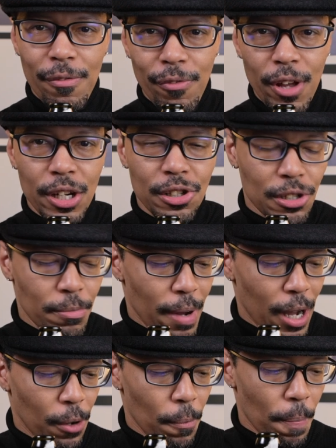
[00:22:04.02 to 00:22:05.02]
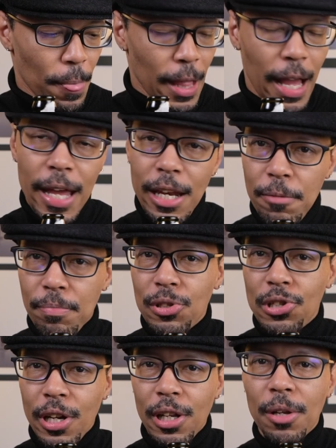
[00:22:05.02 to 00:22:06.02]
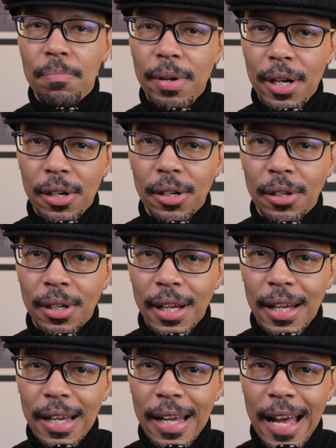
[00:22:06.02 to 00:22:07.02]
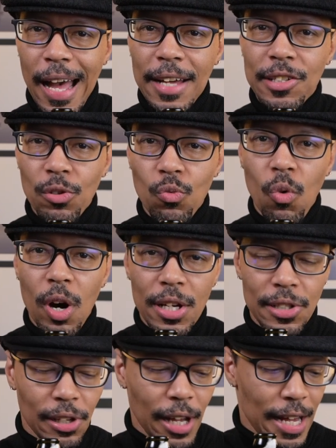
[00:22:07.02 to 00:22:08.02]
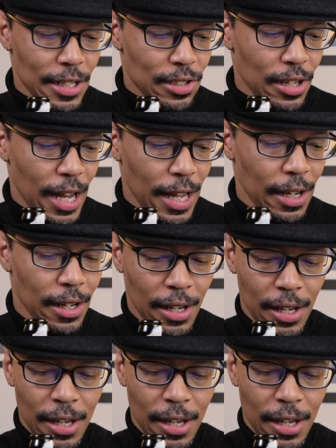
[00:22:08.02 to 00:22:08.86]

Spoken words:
finished about 80% of the beer as it was last night.